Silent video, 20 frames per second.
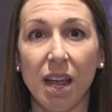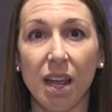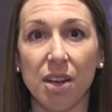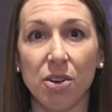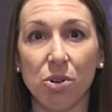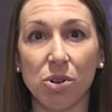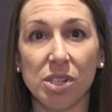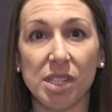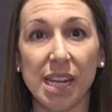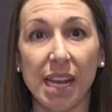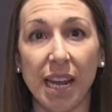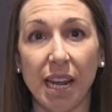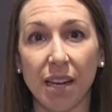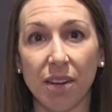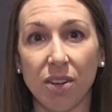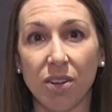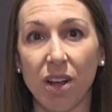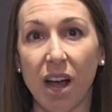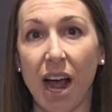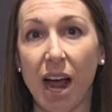In order to
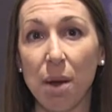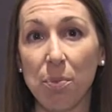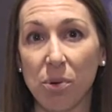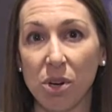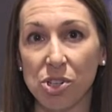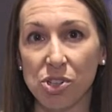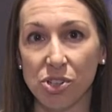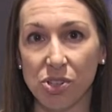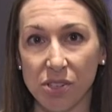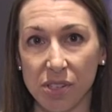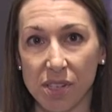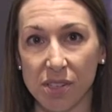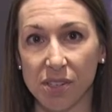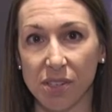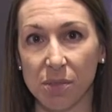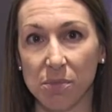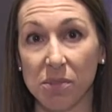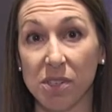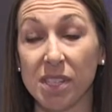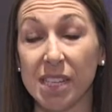handle high-pressure
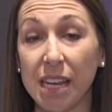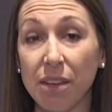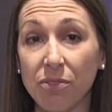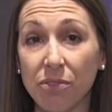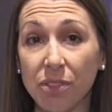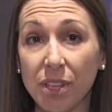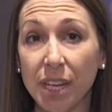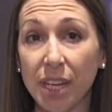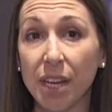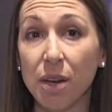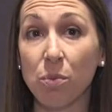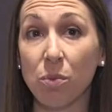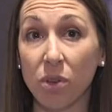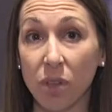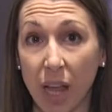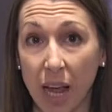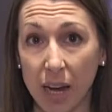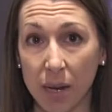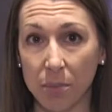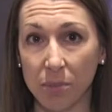systems safely and
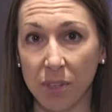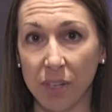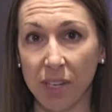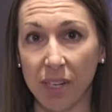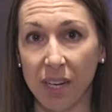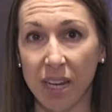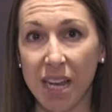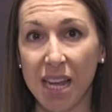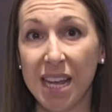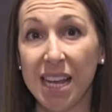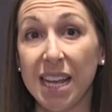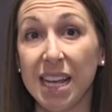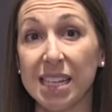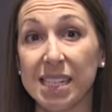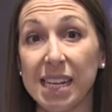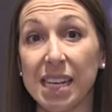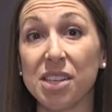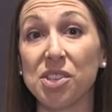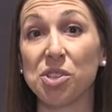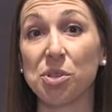reliably,
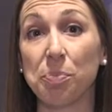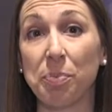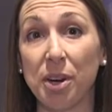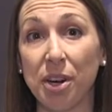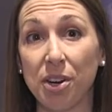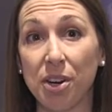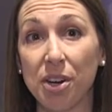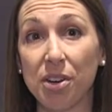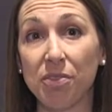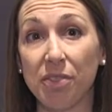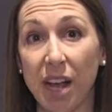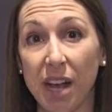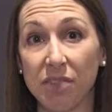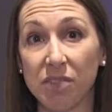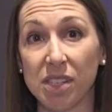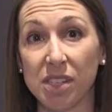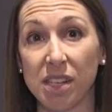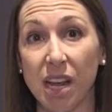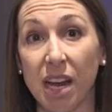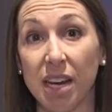it takes superior
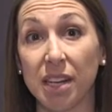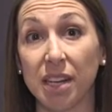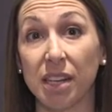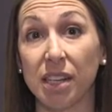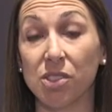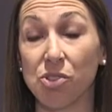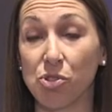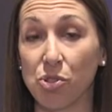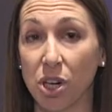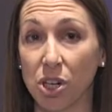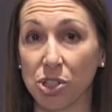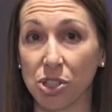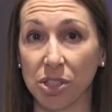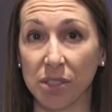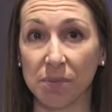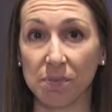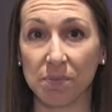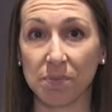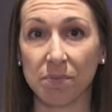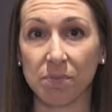valve design and construction.
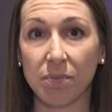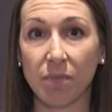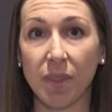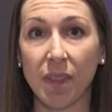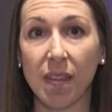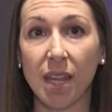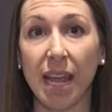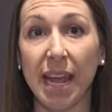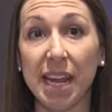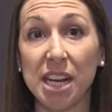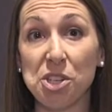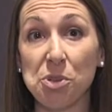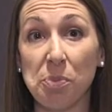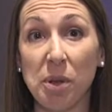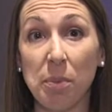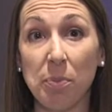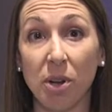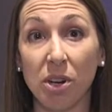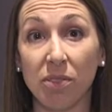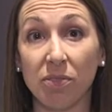
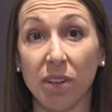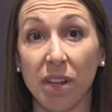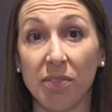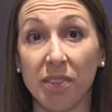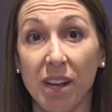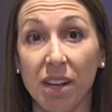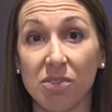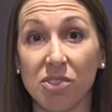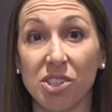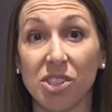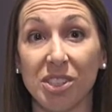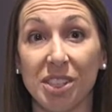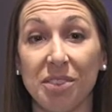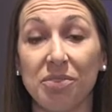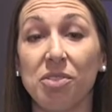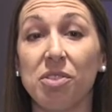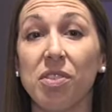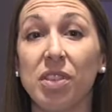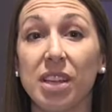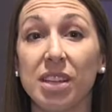HP butterfly valves
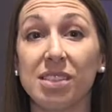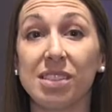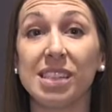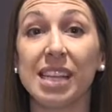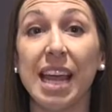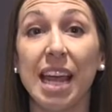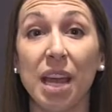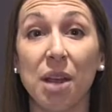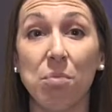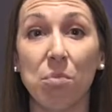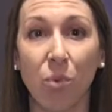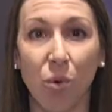deliver this and